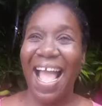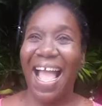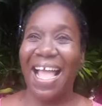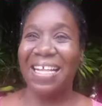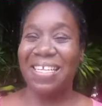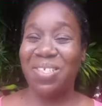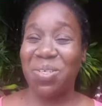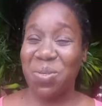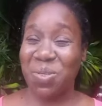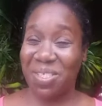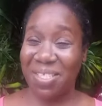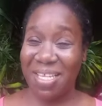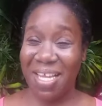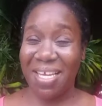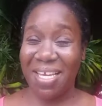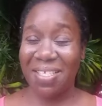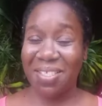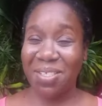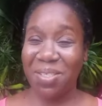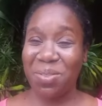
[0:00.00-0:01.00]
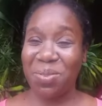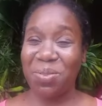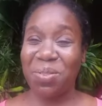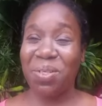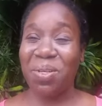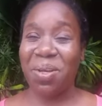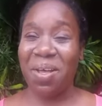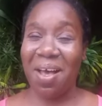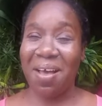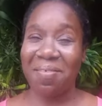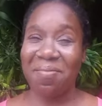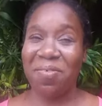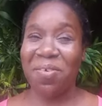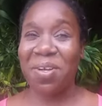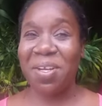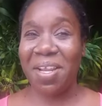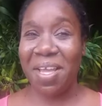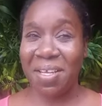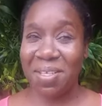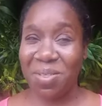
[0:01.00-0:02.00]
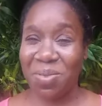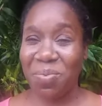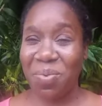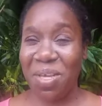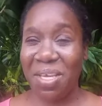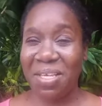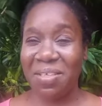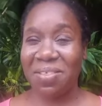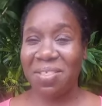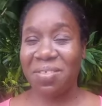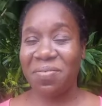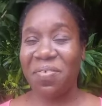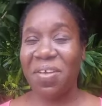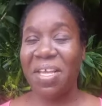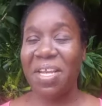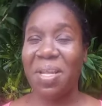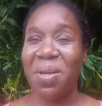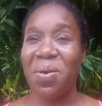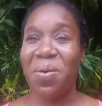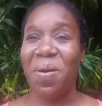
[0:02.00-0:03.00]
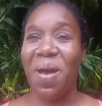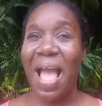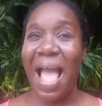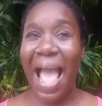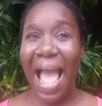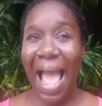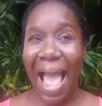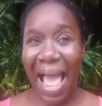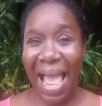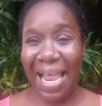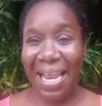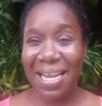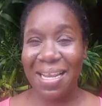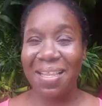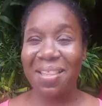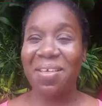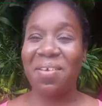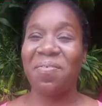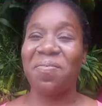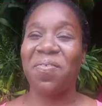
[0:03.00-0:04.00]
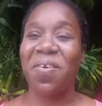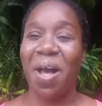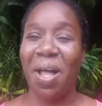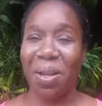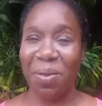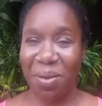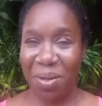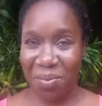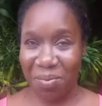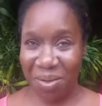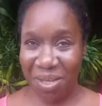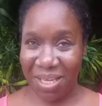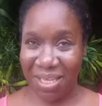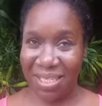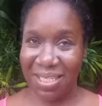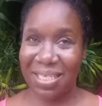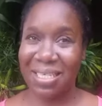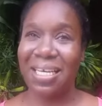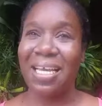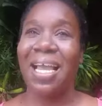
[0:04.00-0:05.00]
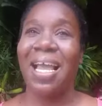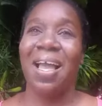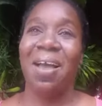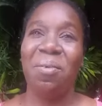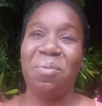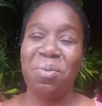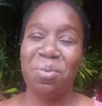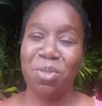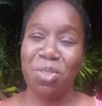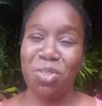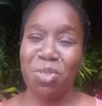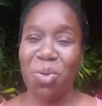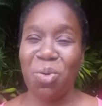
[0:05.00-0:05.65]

And so stay tuned. Look out for next week's video and the following week. We'll